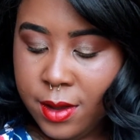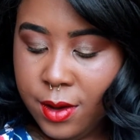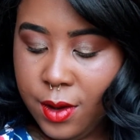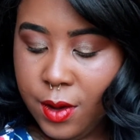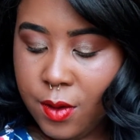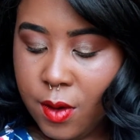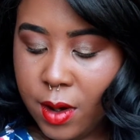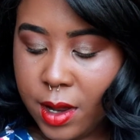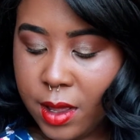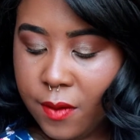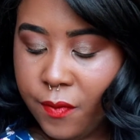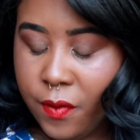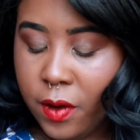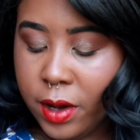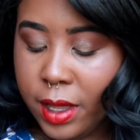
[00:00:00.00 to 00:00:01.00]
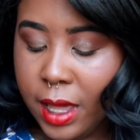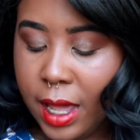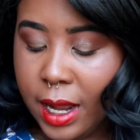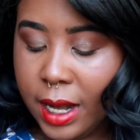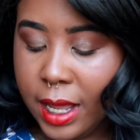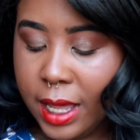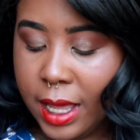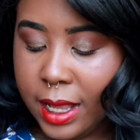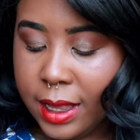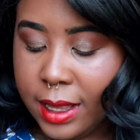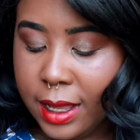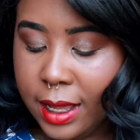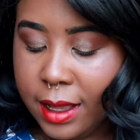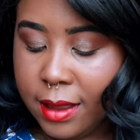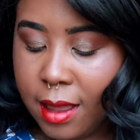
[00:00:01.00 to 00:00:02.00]
New York Exfoliating
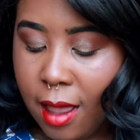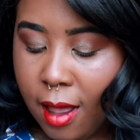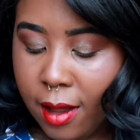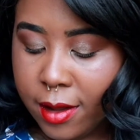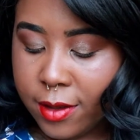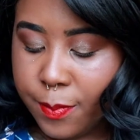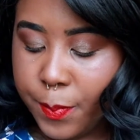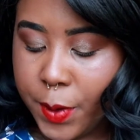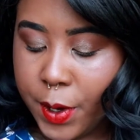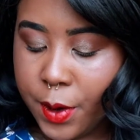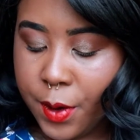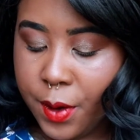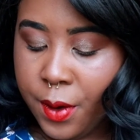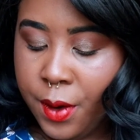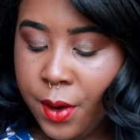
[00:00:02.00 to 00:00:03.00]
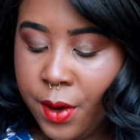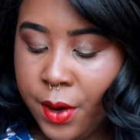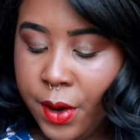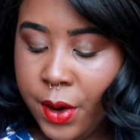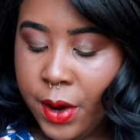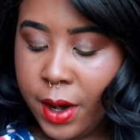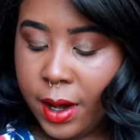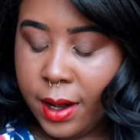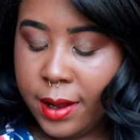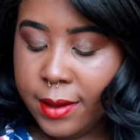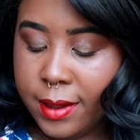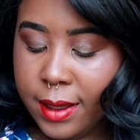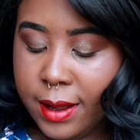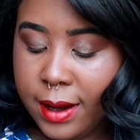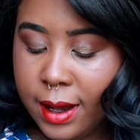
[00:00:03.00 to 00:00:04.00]
and Detox Pure
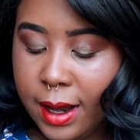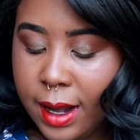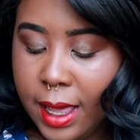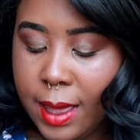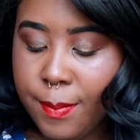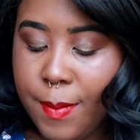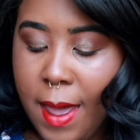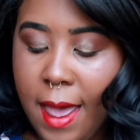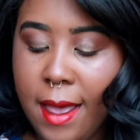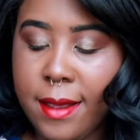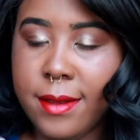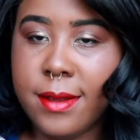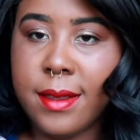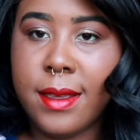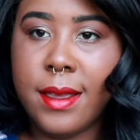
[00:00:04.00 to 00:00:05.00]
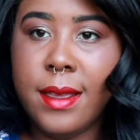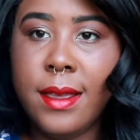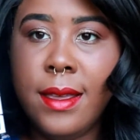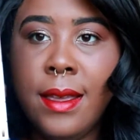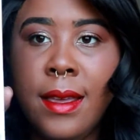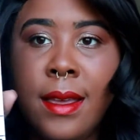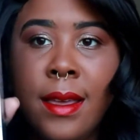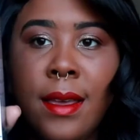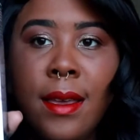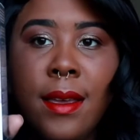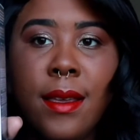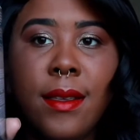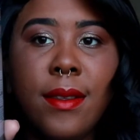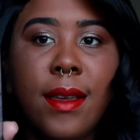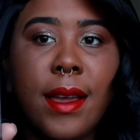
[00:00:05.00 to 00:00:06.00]
Cleansing Clay Mask.
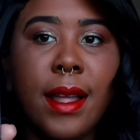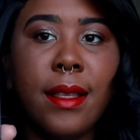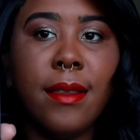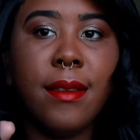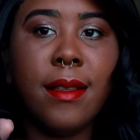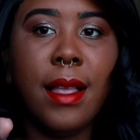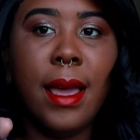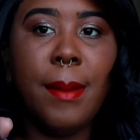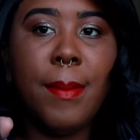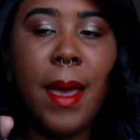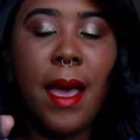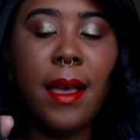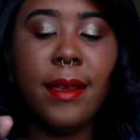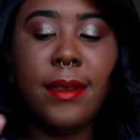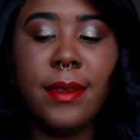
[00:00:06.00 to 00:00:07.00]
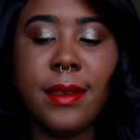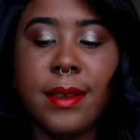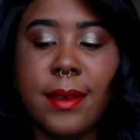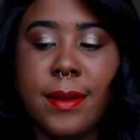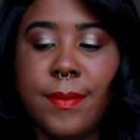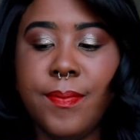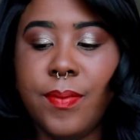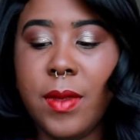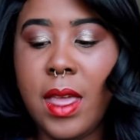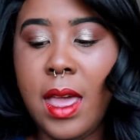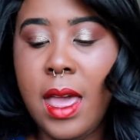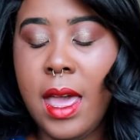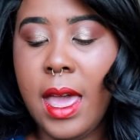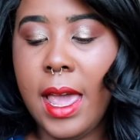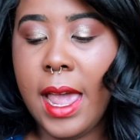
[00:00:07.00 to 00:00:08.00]
So I got this clay mask.
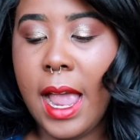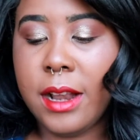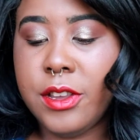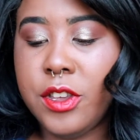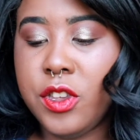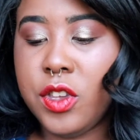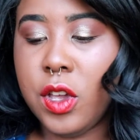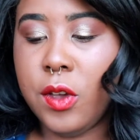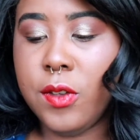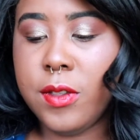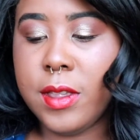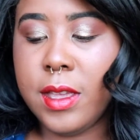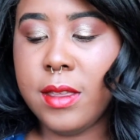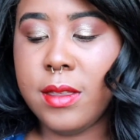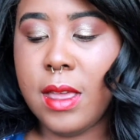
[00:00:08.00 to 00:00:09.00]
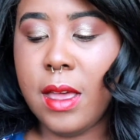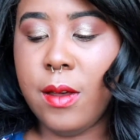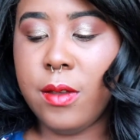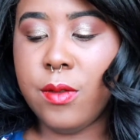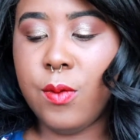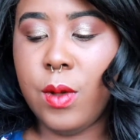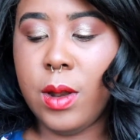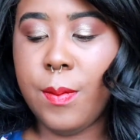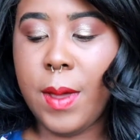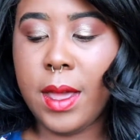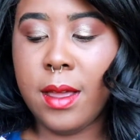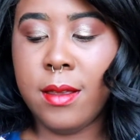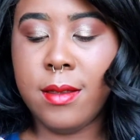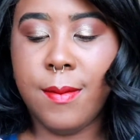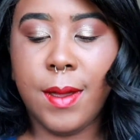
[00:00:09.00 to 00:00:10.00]
I actually chose this as one of
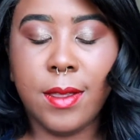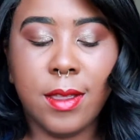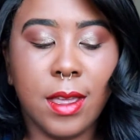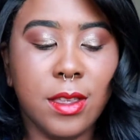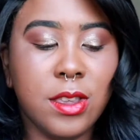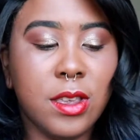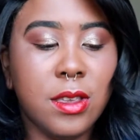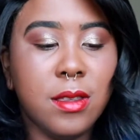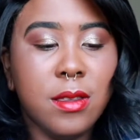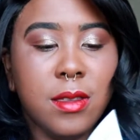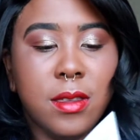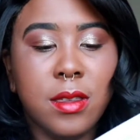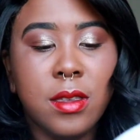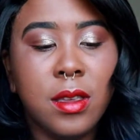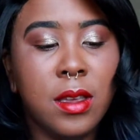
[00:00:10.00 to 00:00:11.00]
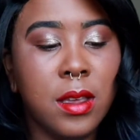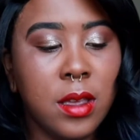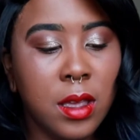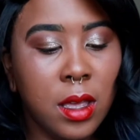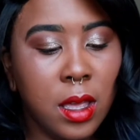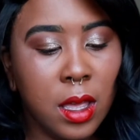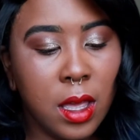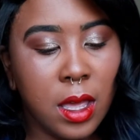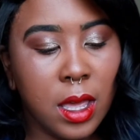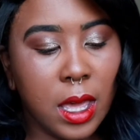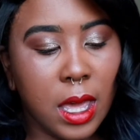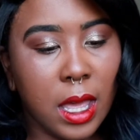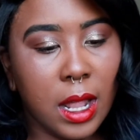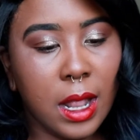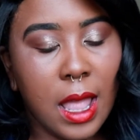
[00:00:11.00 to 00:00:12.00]
my customizations.
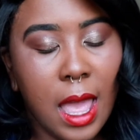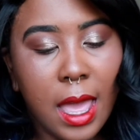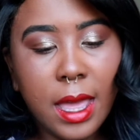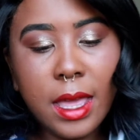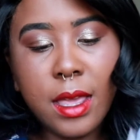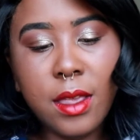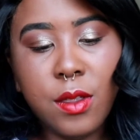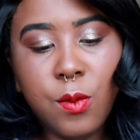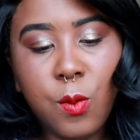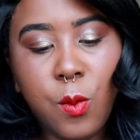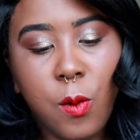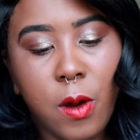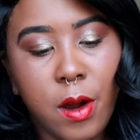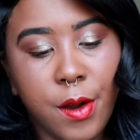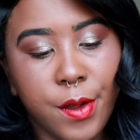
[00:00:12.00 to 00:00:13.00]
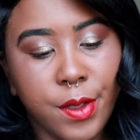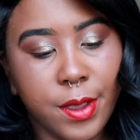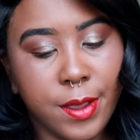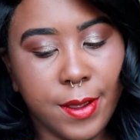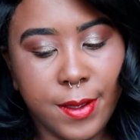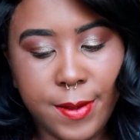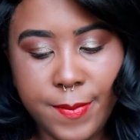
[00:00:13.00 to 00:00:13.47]
And that is worth